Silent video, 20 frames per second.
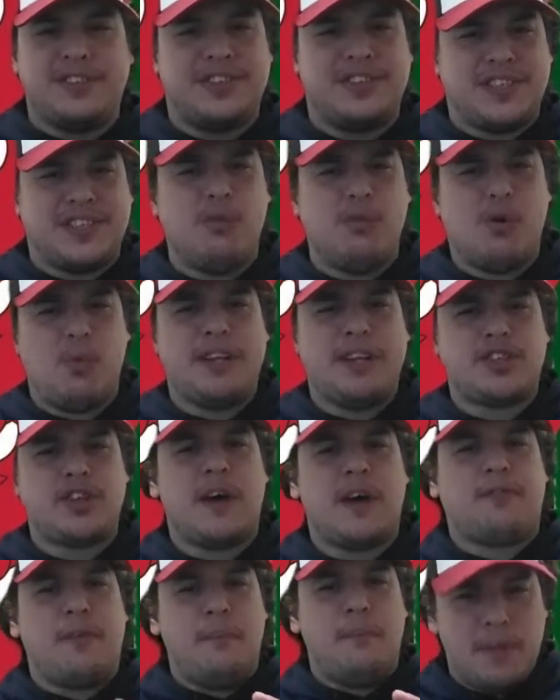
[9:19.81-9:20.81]
to see what we
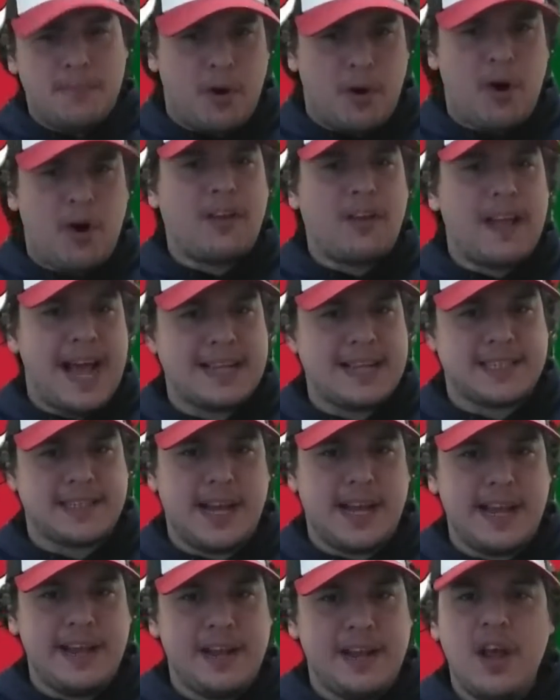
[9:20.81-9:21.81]
saw from DeMar last
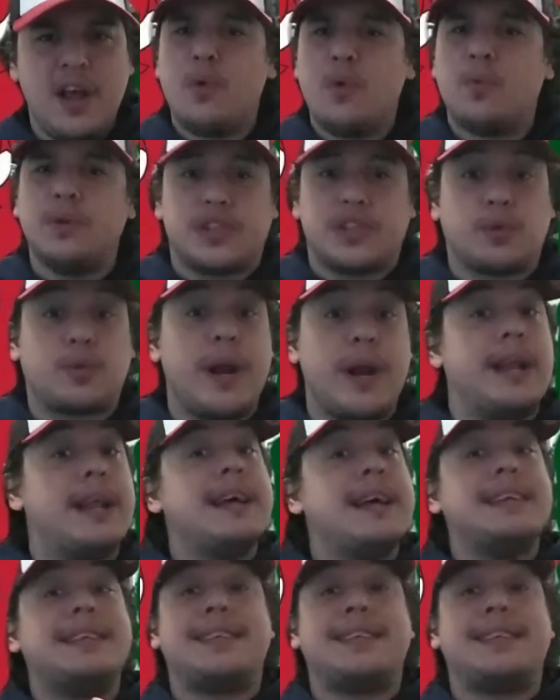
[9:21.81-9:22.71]
night was great.